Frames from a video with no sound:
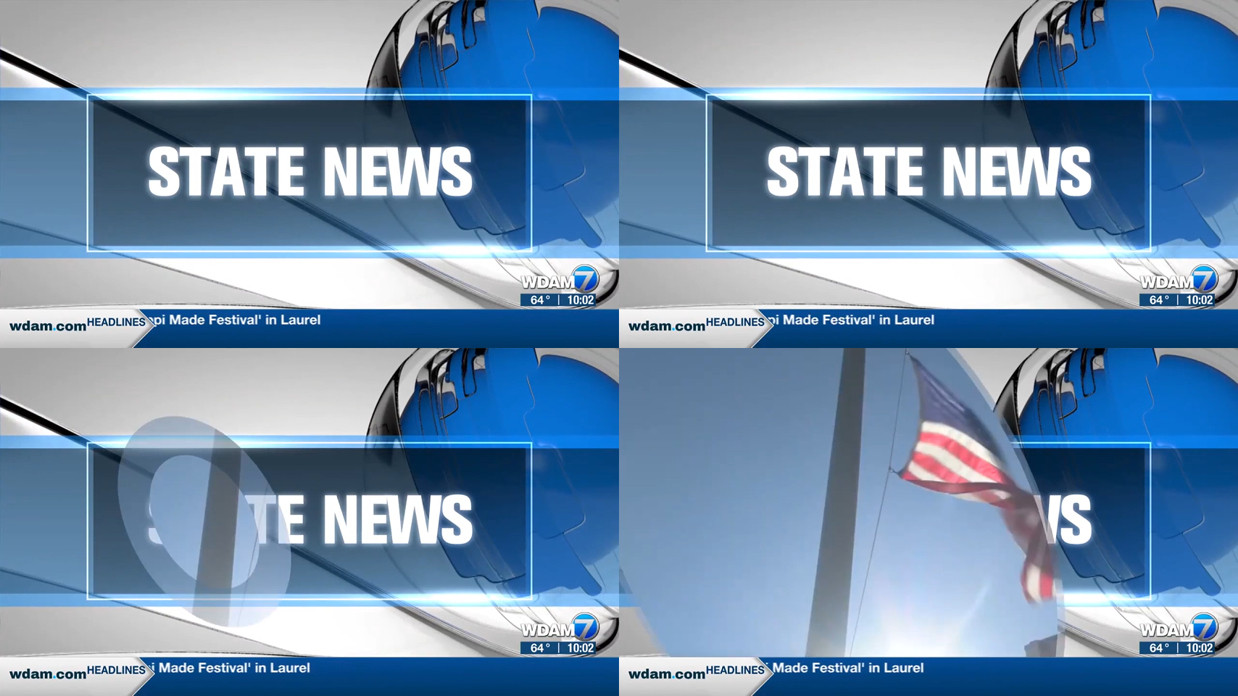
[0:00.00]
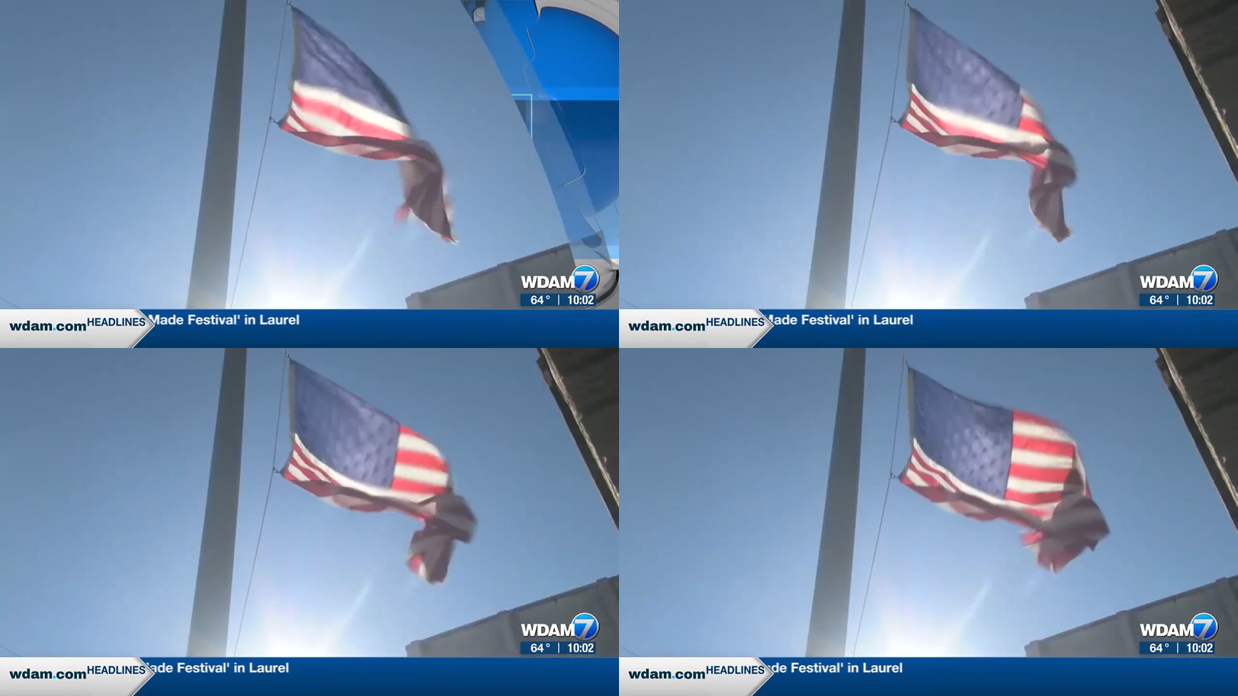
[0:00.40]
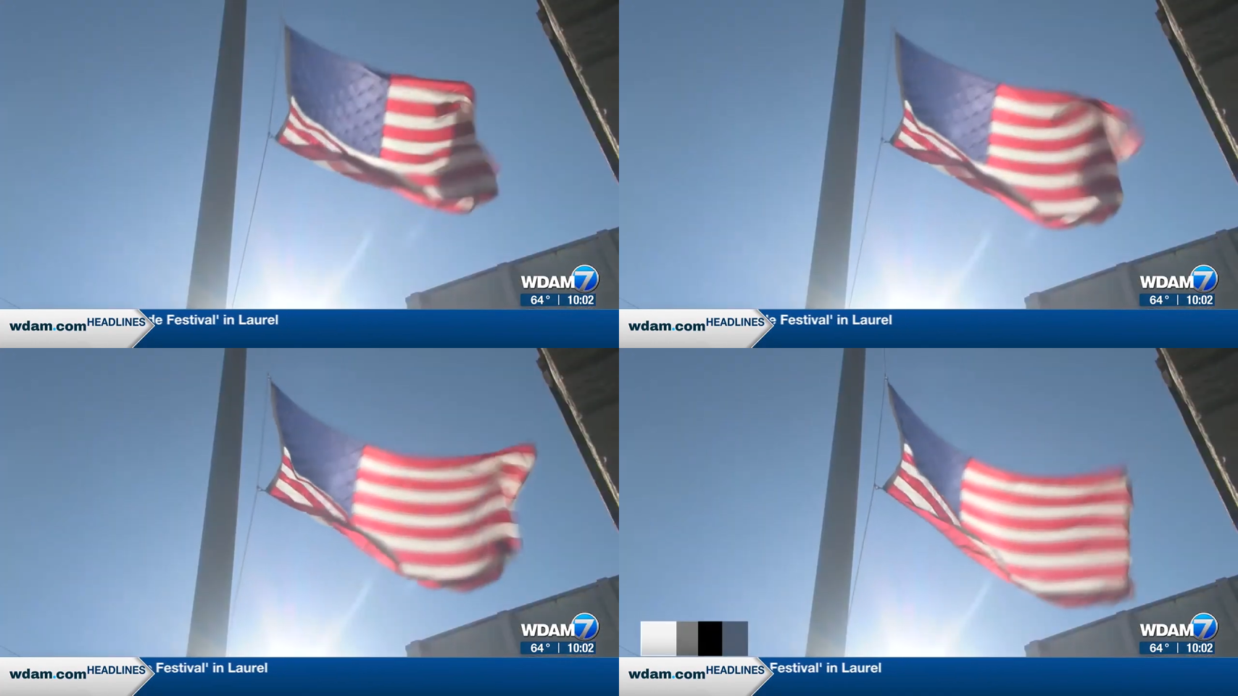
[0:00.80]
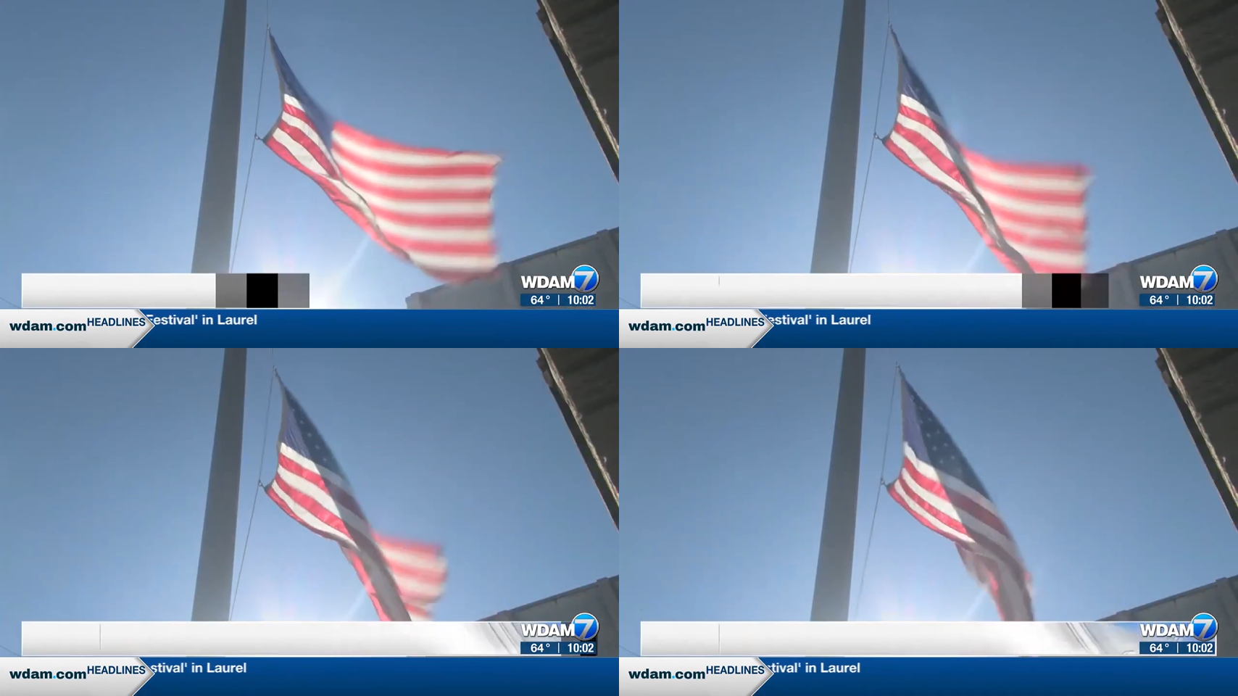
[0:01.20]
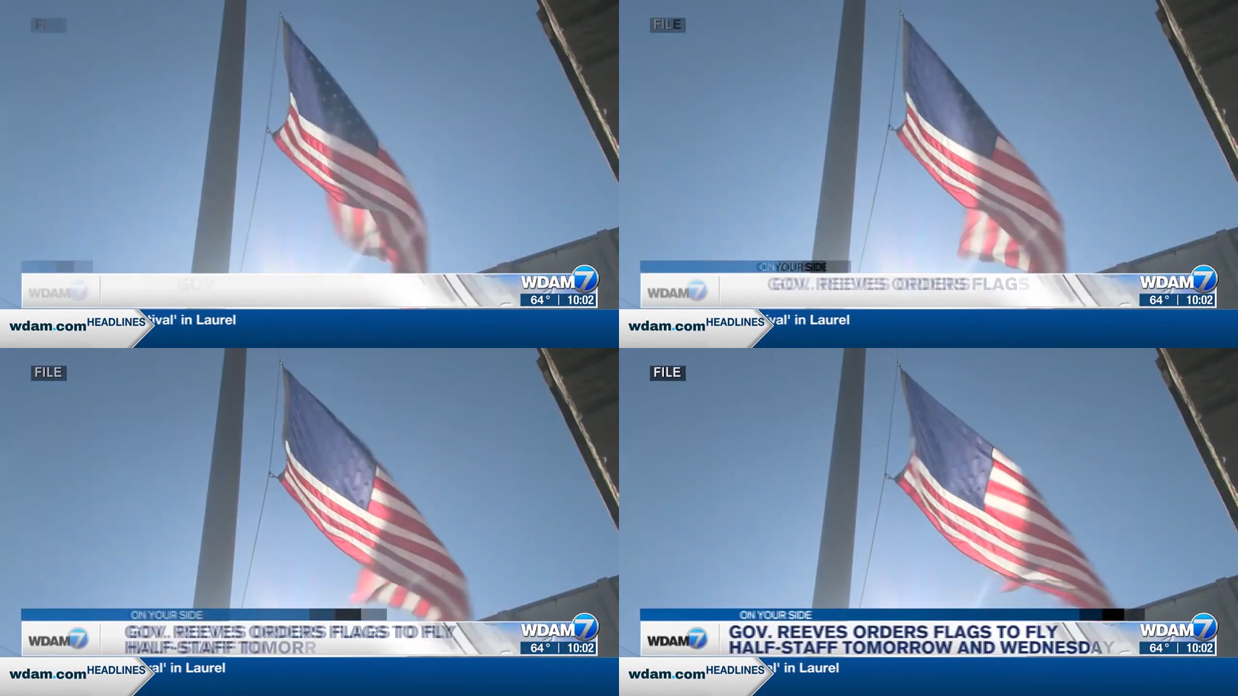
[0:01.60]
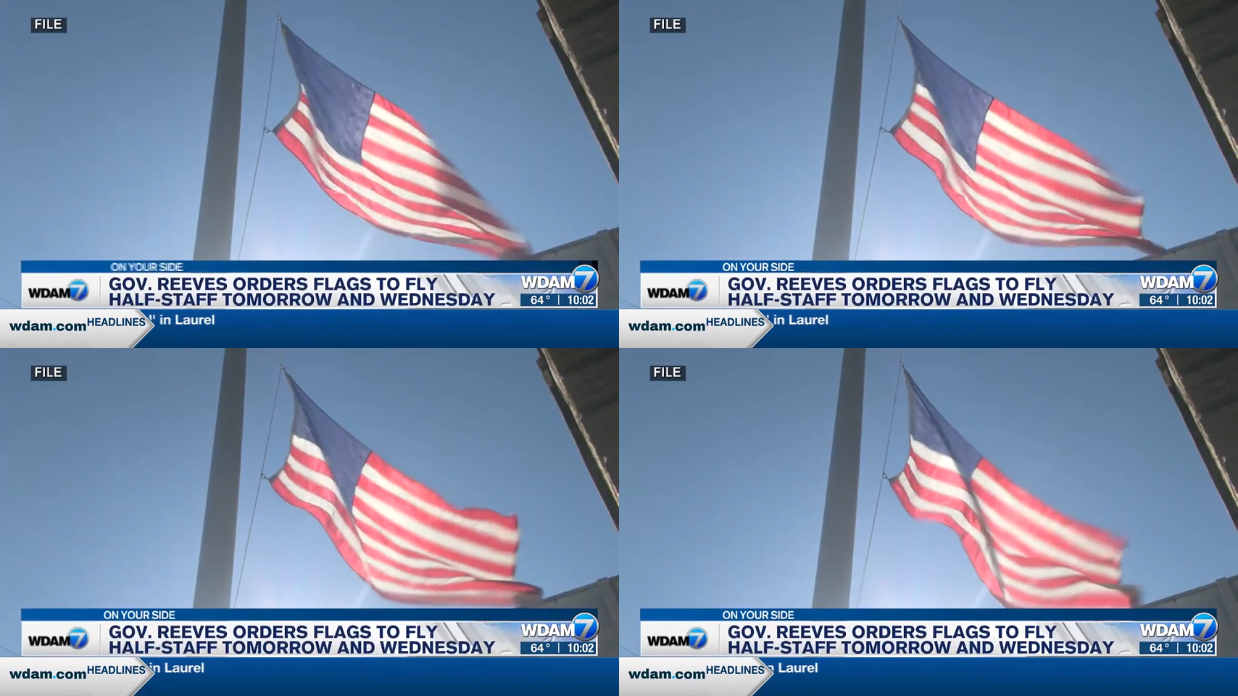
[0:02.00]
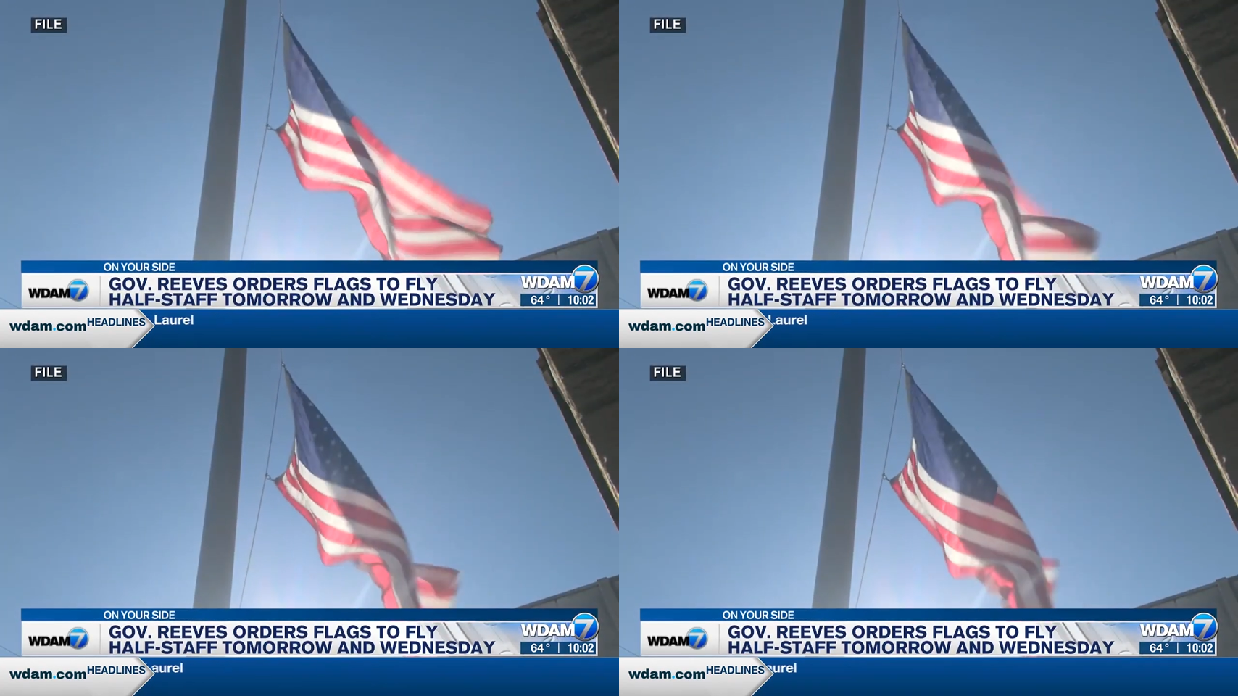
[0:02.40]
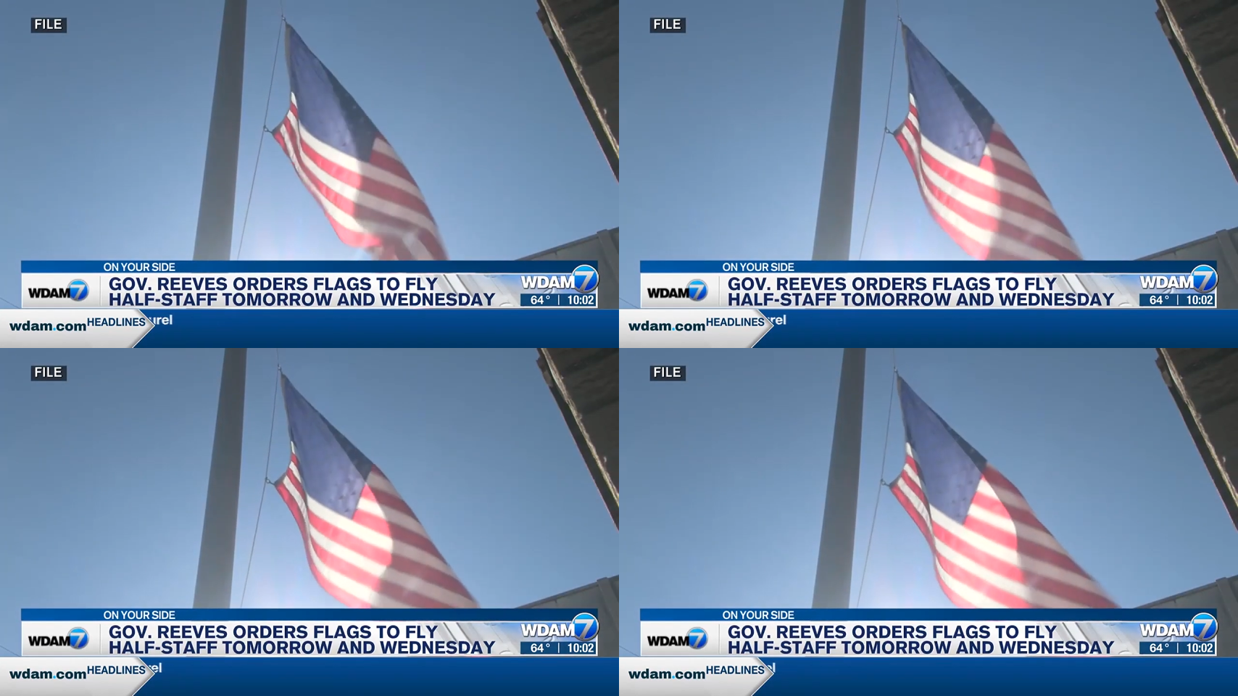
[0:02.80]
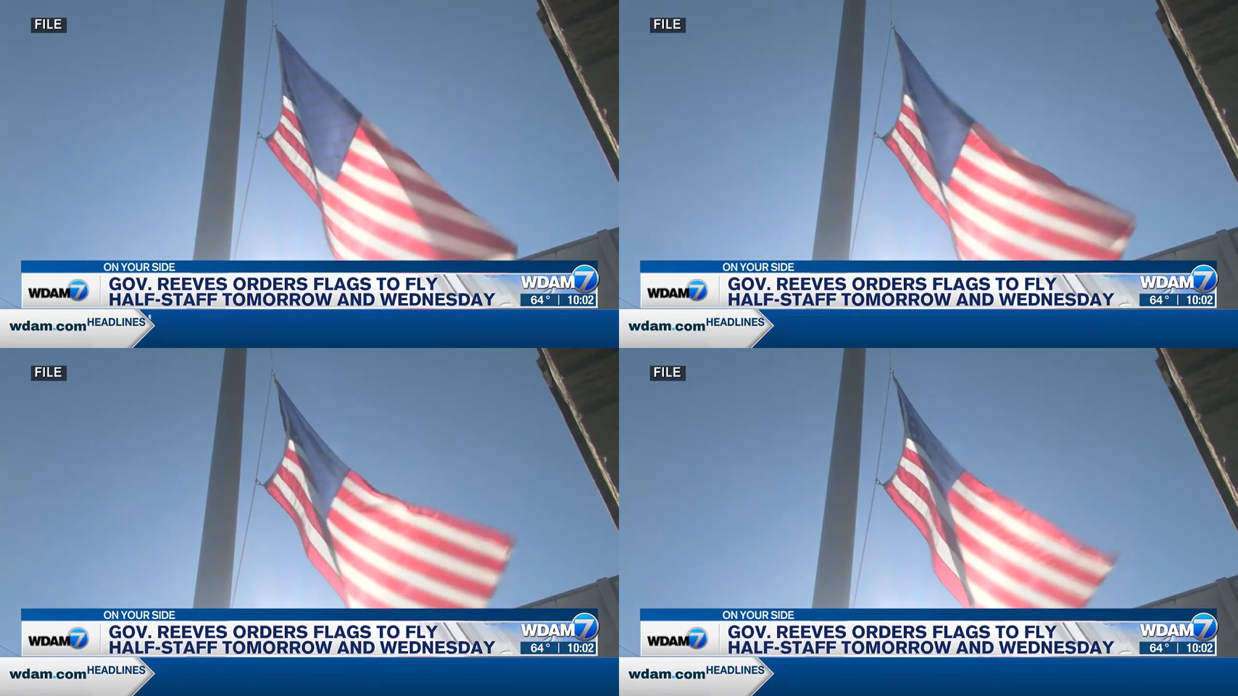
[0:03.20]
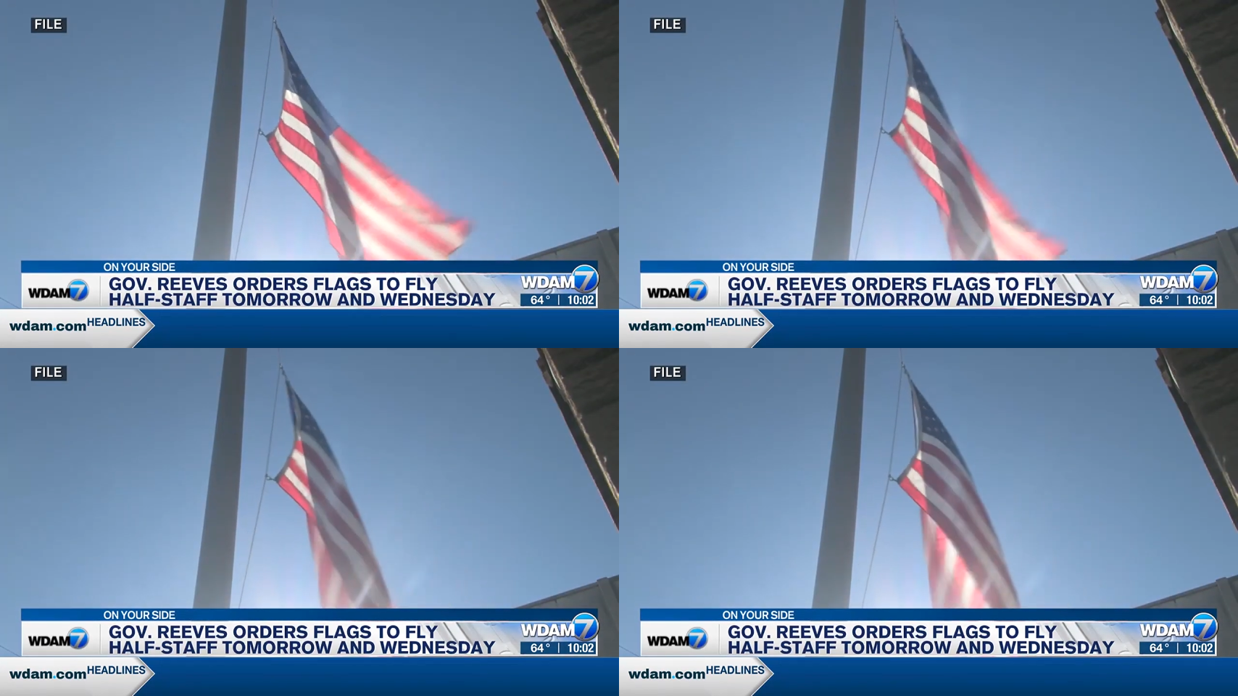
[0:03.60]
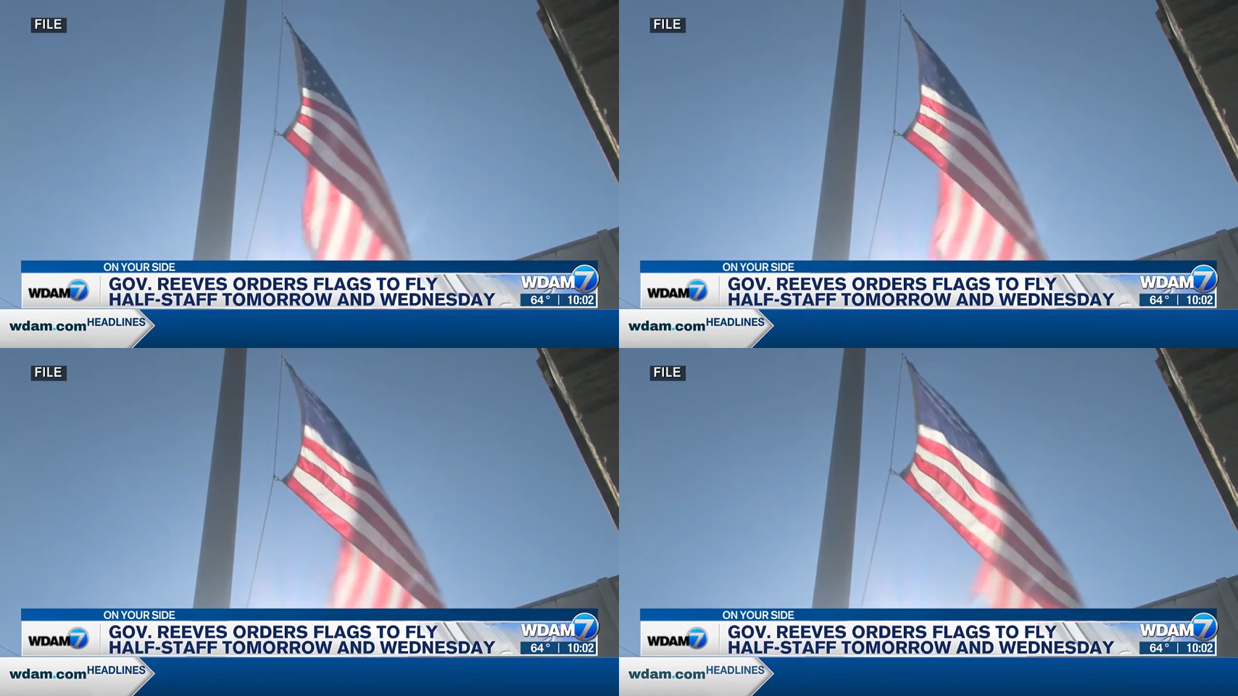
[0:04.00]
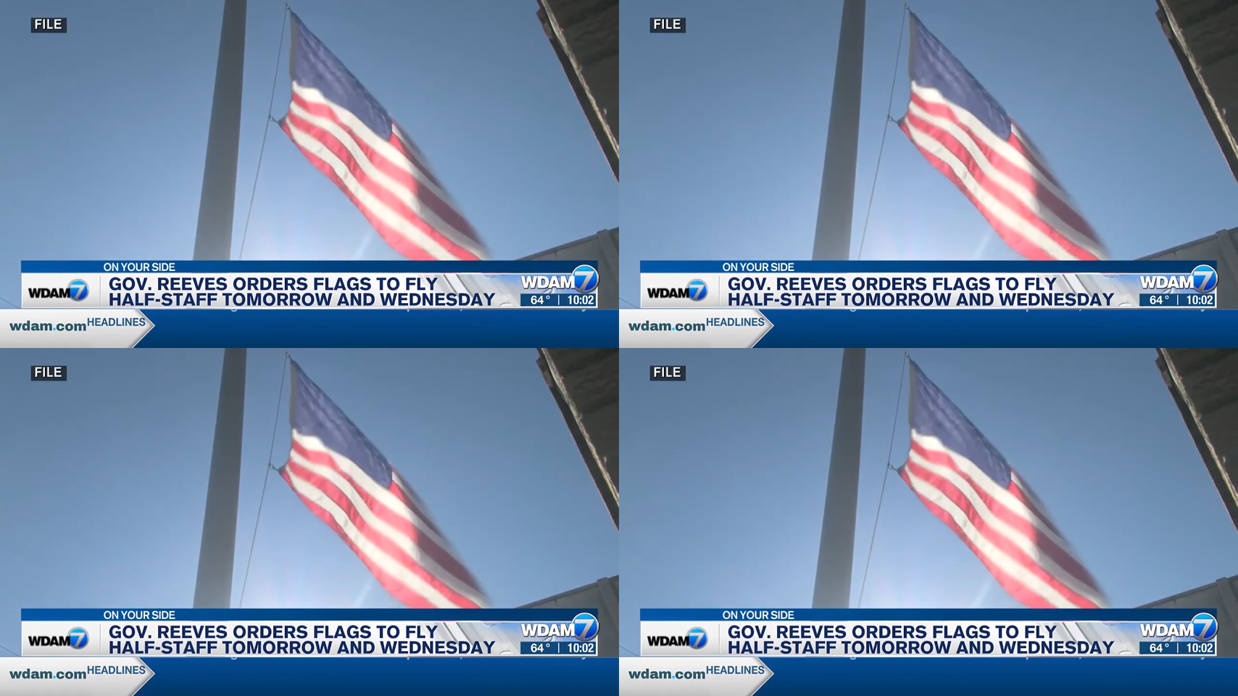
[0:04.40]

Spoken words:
No face is visible, so there are no lips to read.